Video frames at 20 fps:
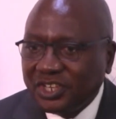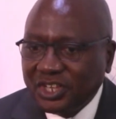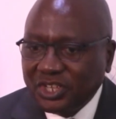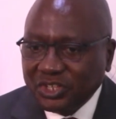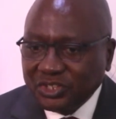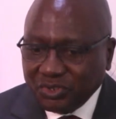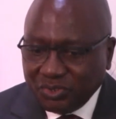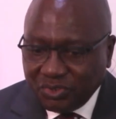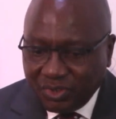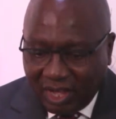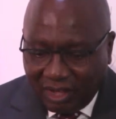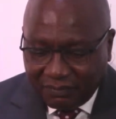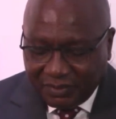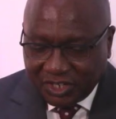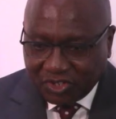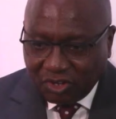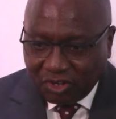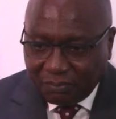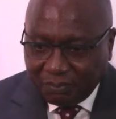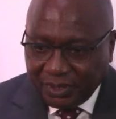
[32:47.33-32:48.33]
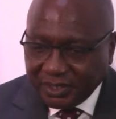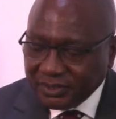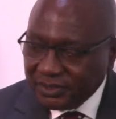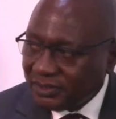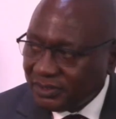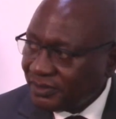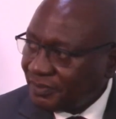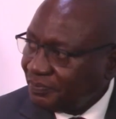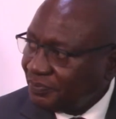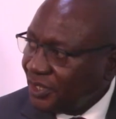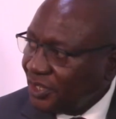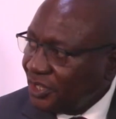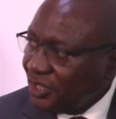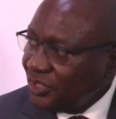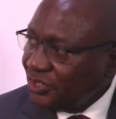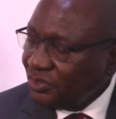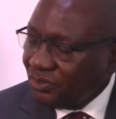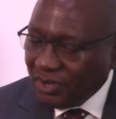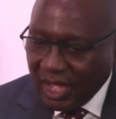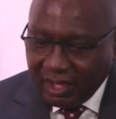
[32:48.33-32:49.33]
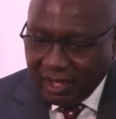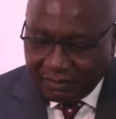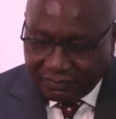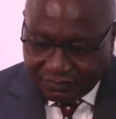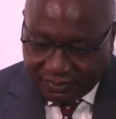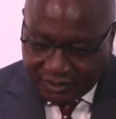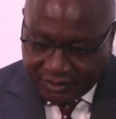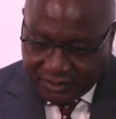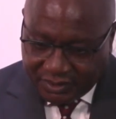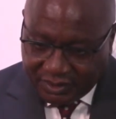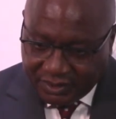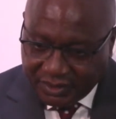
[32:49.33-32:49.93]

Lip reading: So you have the topics, you have the